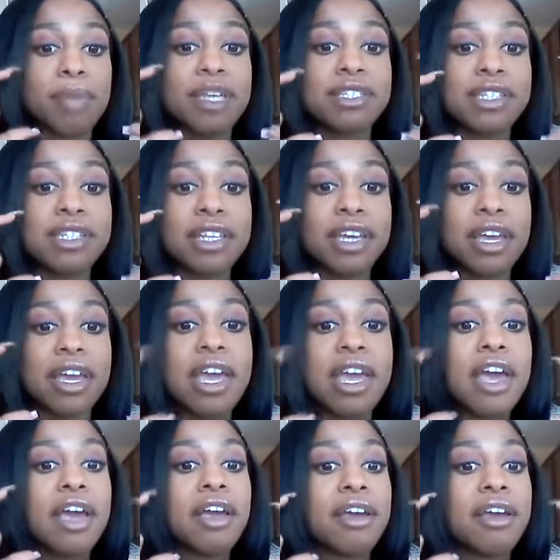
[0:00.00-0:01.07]
basically
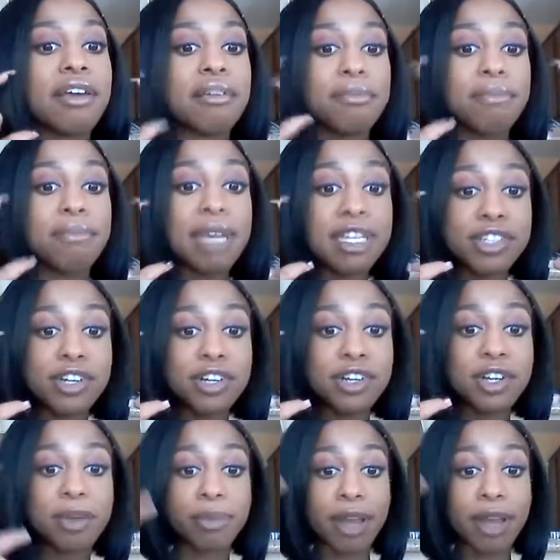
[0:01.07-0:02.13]
make sure
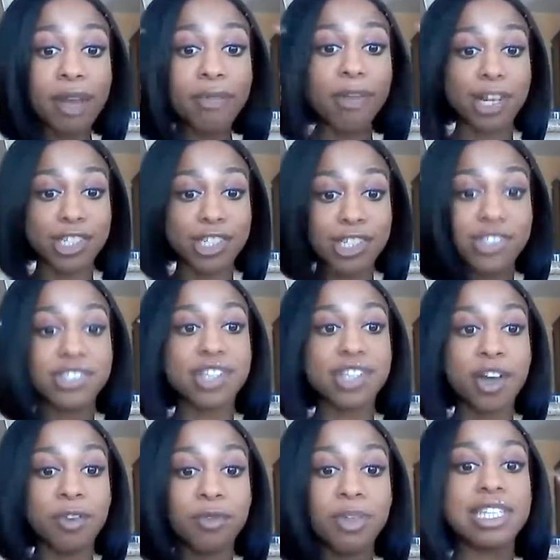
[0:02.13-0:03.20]
you're brainwashing
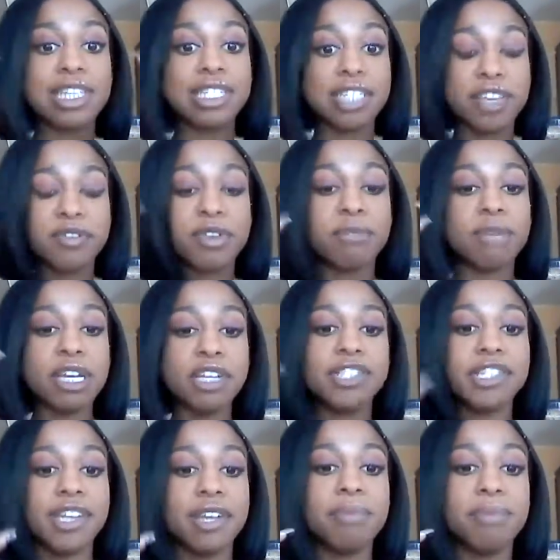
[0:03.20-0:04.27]
yourself with this
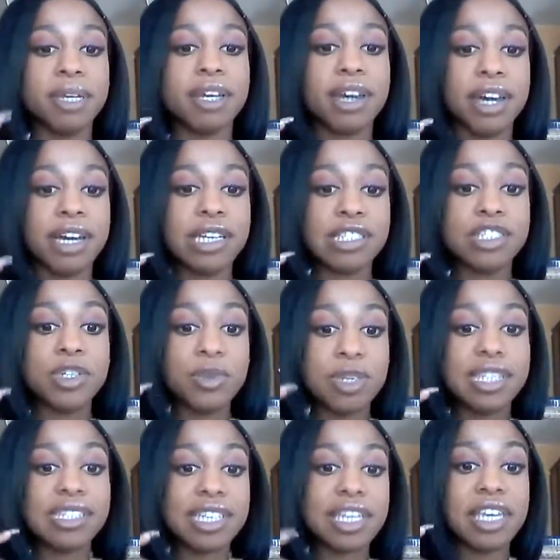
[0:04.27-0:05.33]
information because you
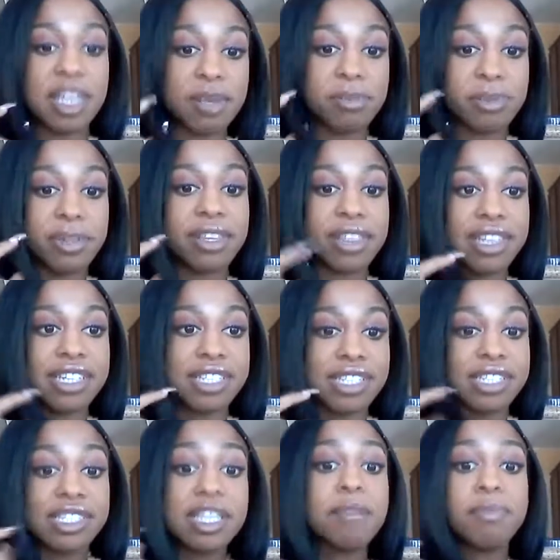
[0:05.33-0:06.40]
need to eat, breathe, this,
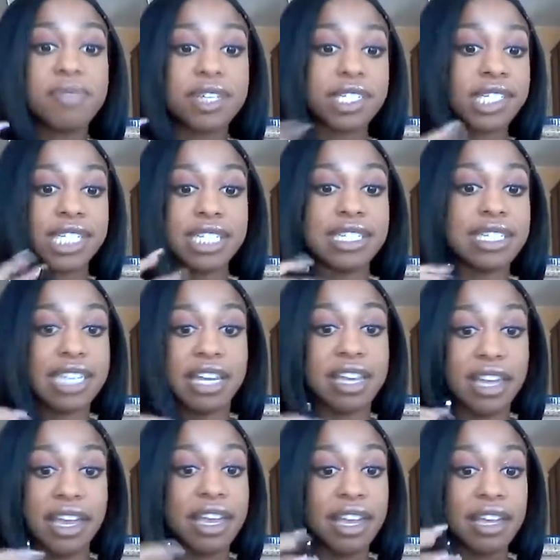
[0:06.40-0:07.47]
sleep this
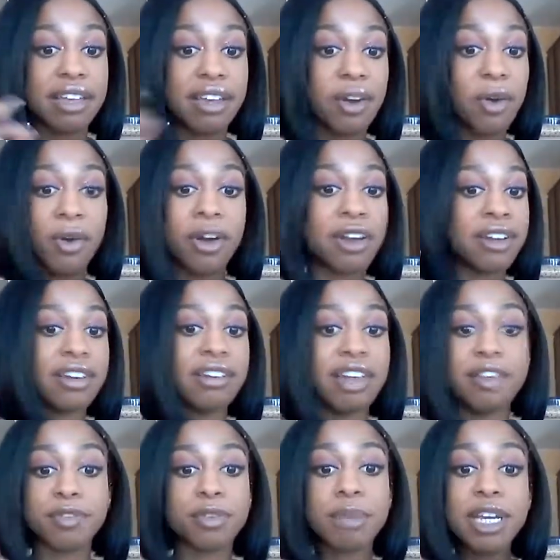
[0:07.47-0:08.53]
thing on
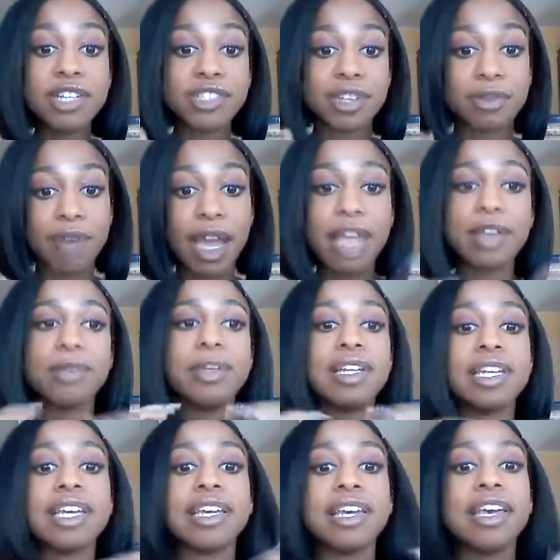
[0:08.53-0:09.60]
information, right? You
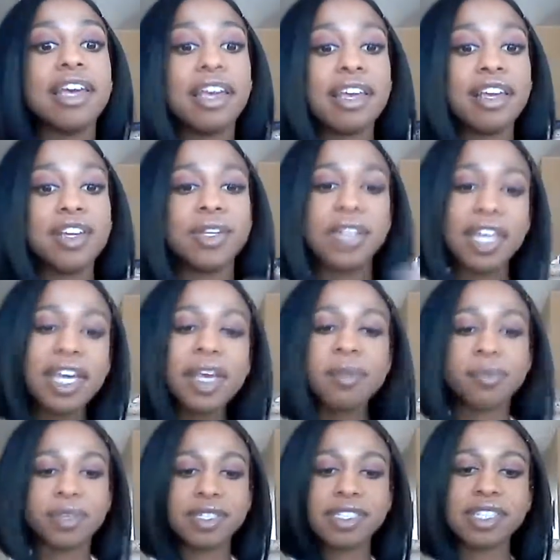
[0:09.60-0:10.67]
need
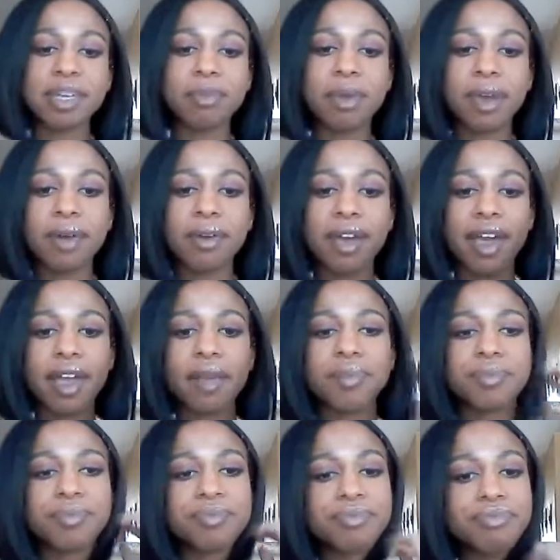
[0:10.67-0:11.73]
eat, breathe, sleep it, okay?
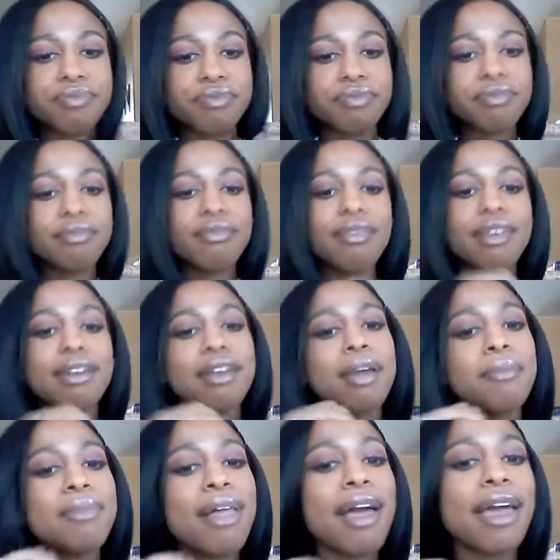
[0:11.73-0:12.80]
And
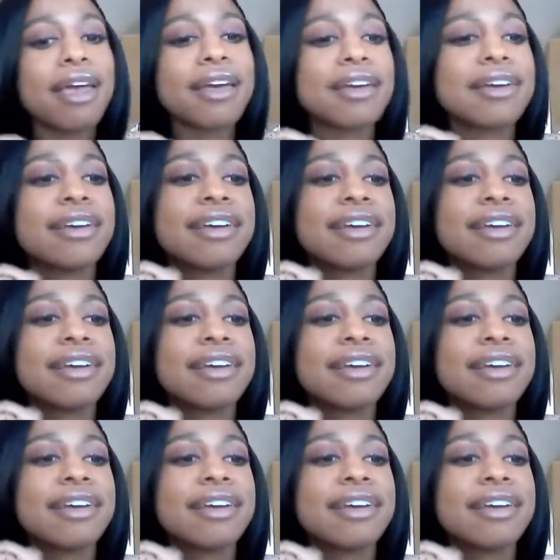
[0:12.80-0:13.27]
I'm like,